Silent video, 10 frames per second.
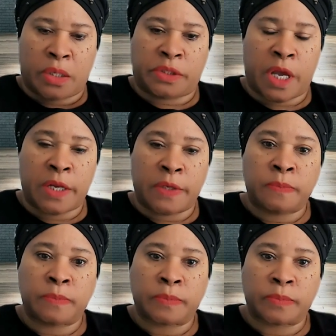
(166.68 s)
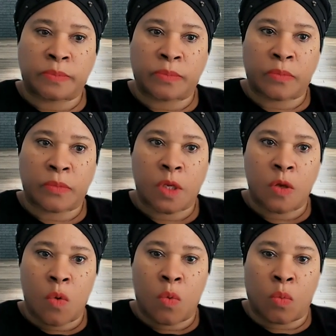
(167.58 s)
son,
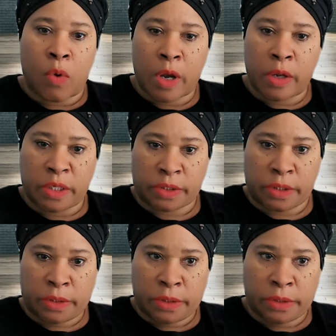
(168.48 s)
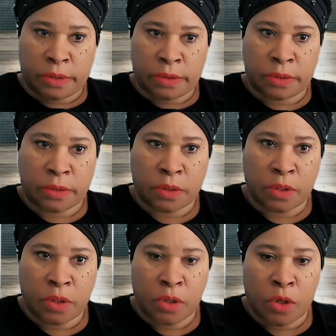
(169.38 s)
why is it
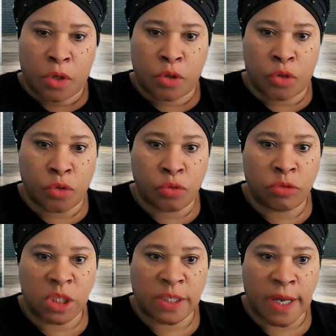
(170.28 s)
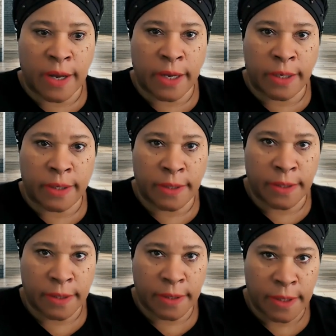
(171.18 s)
you decide
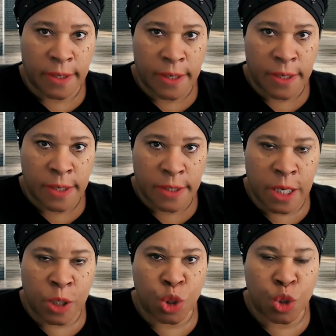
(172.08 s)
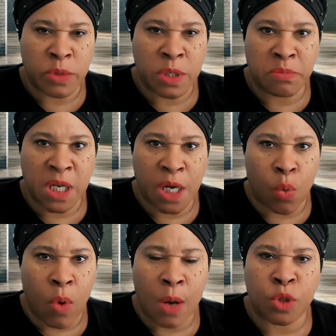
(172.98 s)
that Newman Media,
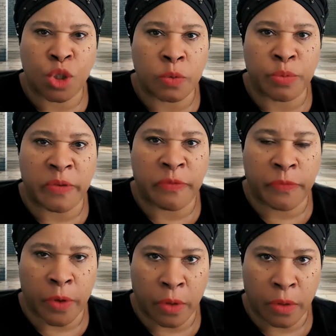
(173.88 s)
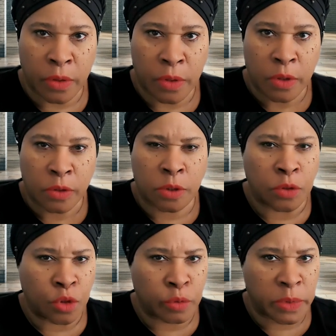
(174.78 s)
why would you refer to
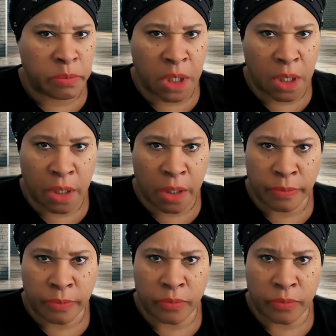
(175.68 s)
Newman Media,